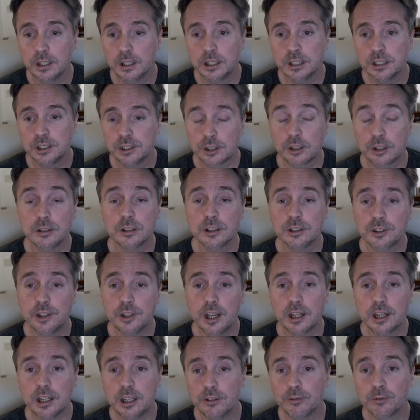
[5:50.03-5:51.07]
skill is
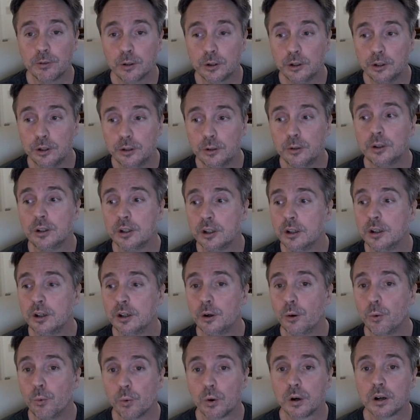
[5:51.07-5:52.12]
lacking for you,
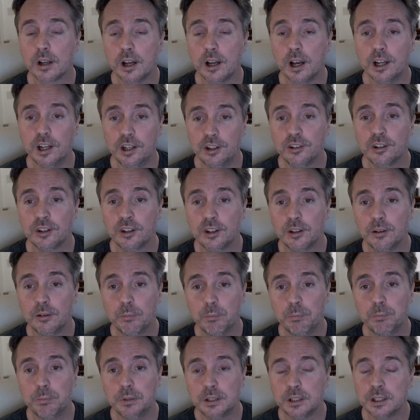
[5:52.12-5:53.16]
work on it,
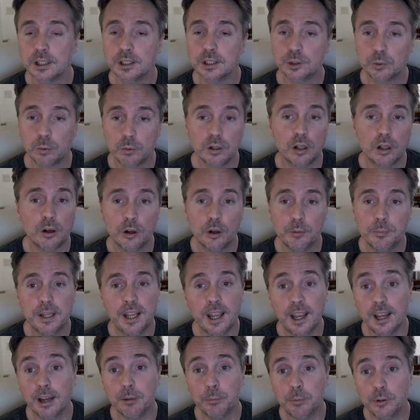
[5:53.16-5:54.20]
because we'll all be
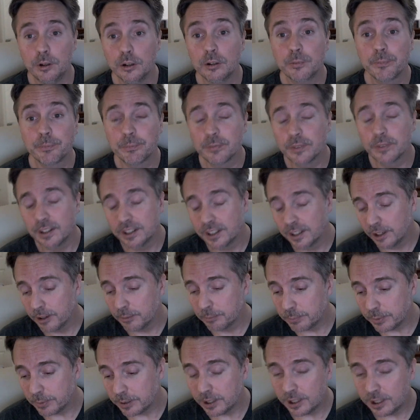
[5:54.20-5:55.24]
happier.
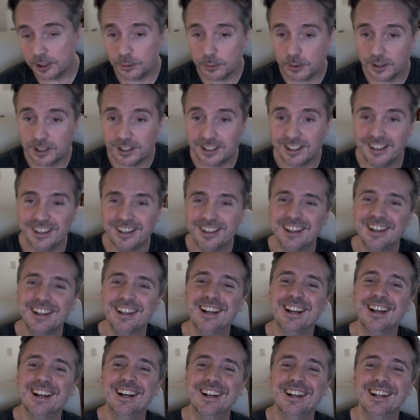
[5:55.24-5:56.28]
But anyway,
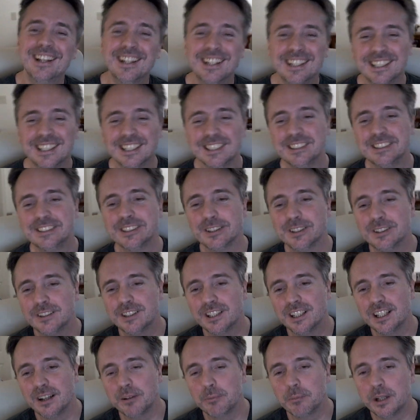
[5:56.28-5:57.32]

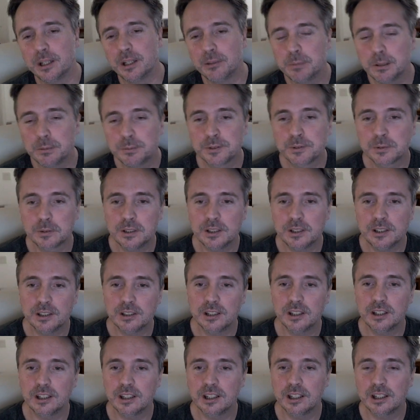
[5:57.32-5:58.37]
so my MIPS 3
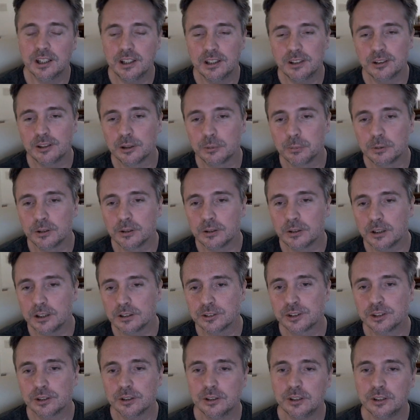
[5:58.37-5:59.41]
interpreter
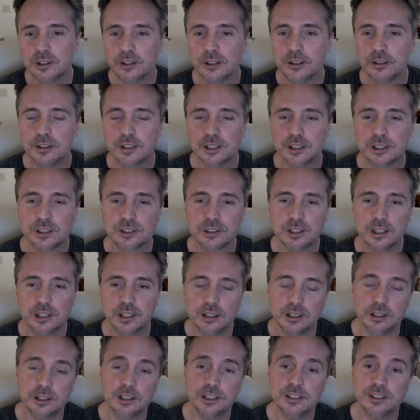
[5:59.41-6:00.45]
also does
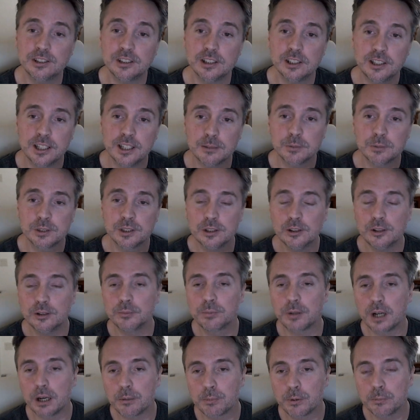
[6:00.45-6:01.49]
at least attempts to do
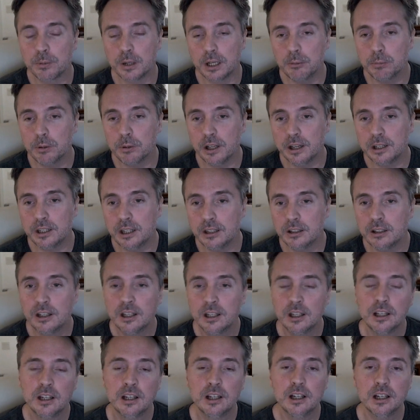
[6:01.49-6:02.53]
proper pipelining,
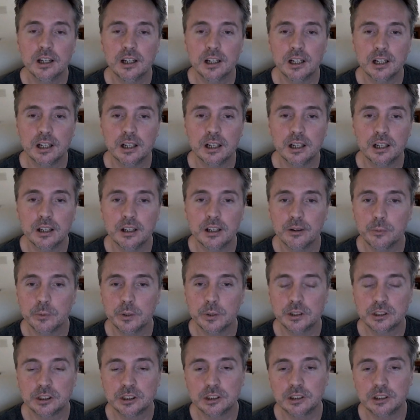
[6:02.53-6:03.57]

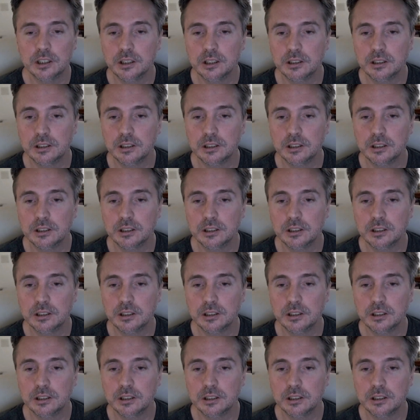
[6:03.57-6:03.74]
which